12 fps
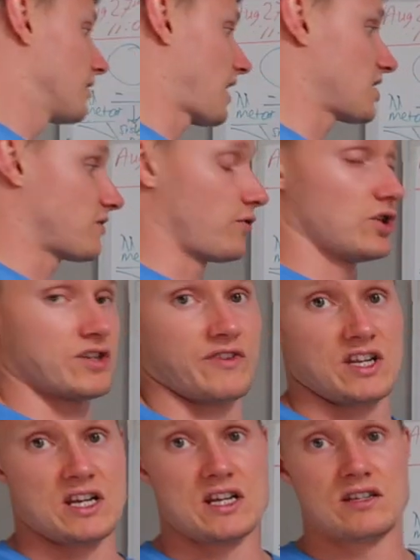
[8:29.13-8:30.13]
that's the first
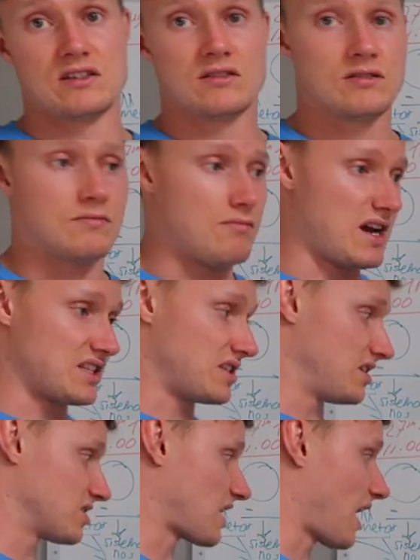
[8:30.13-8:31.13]
thing you need,
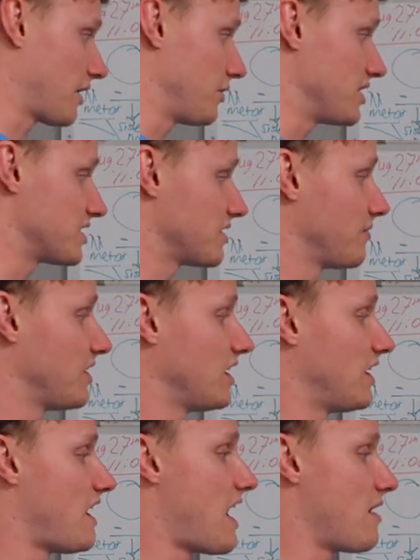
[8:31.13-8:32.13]
maintenance calories.
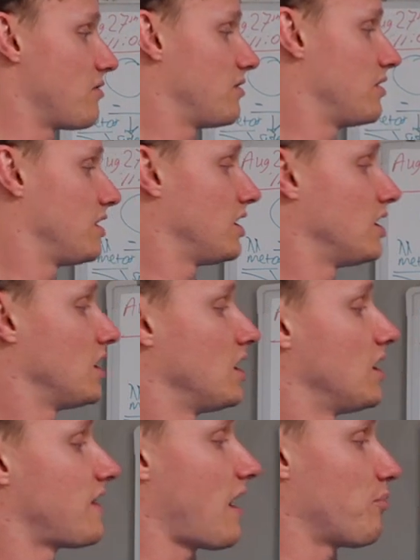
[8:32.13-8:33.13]
Now,
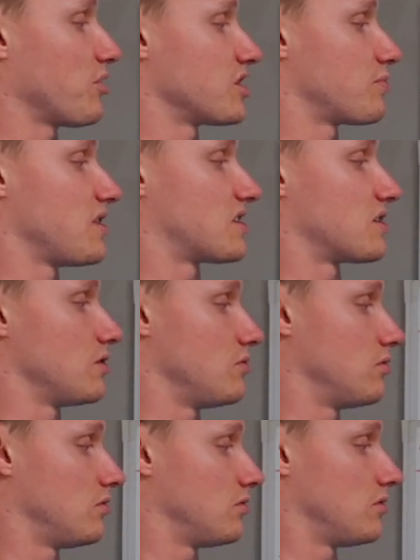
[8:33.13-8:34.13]
that brings me
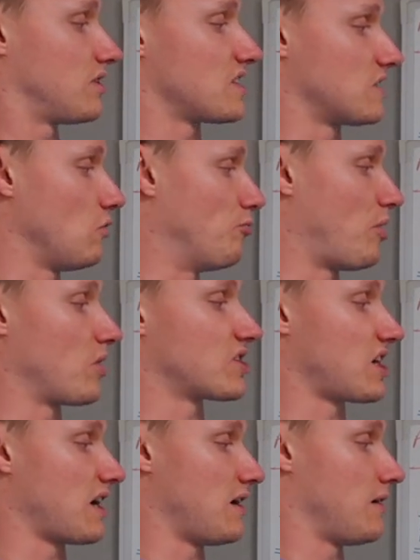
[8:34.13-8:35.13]
to this little
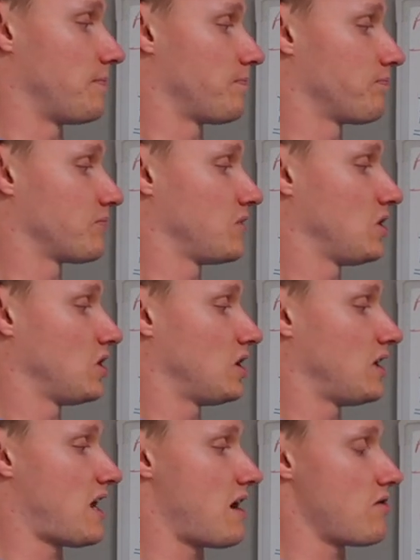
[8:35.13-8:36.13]
box here.
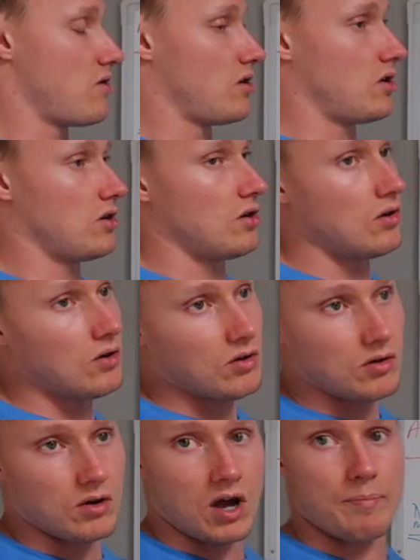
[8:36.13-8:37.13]
Now,
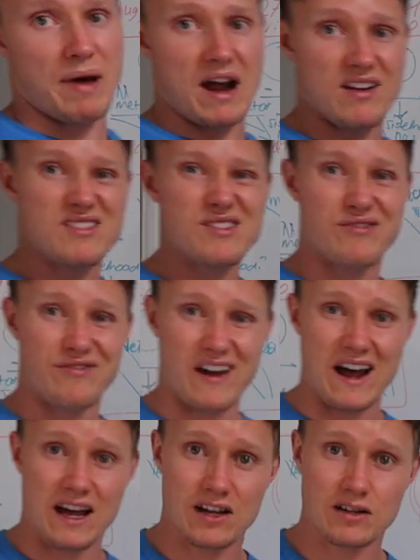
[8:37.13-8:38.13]
a pound of
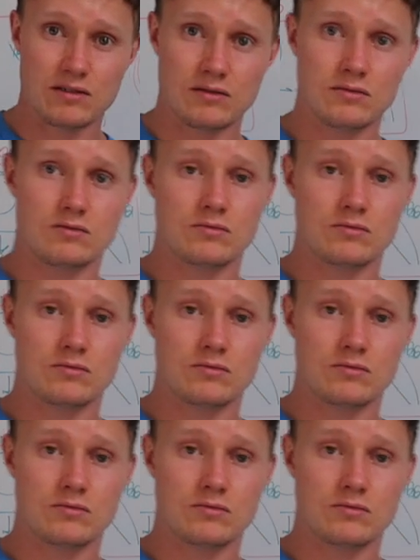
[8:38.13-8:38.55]
fat